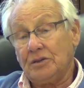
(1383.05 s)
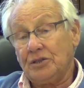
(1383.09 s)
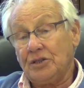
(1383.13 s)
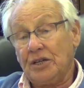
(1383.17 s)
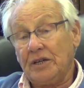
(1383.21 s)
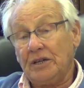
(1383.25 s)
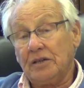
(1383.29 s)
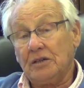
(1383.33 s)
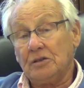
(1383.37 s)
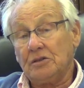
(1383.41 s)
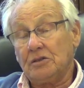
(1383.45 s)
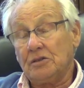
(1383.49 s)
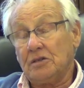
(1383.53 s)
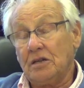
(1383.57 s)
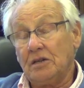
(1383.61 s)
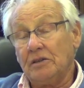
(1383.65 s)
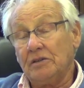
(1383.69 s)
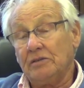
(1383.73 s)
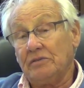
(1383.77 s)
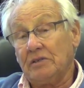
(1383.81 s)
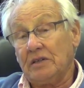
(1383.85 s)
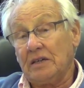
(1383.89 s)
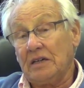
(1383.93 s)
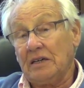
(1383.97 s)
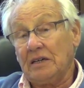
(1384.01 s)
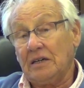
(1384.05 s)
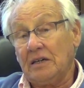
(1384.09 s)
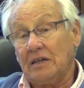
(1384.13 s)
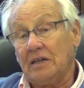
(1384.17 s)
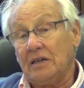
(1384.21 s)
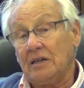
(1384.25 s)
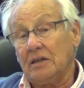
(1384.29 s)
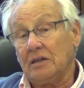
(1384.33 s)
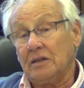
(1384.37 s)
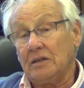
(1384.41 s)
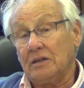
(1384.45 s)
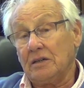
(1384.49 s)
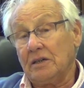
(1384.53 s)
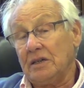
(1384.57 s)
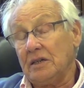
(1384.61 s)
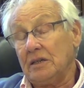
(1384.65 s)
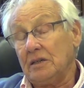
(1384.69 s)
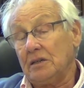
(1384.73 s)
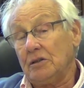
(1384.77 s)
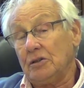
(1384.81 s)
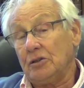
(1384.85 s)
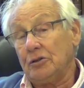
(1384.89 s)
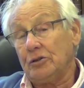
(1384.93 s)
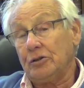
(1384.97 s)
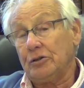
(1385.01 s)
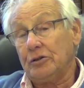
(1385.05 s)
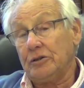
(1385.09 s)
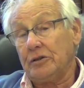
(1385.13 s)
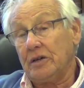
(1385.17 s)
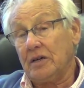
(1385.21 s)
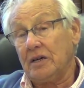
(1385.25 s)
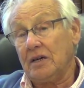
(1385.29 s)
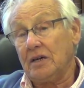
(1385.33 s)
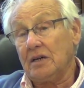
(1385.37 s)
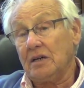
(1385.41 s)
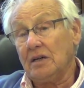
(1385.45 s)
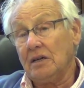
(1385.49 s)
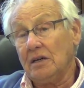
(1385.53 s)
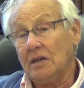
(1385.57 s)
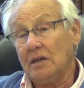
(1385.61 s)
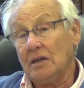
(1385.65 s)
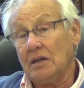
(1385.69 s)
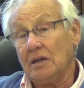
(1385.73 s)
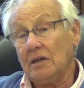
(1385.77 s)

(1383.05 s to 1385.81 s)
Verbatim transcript: Czechoslovakia in Turkey.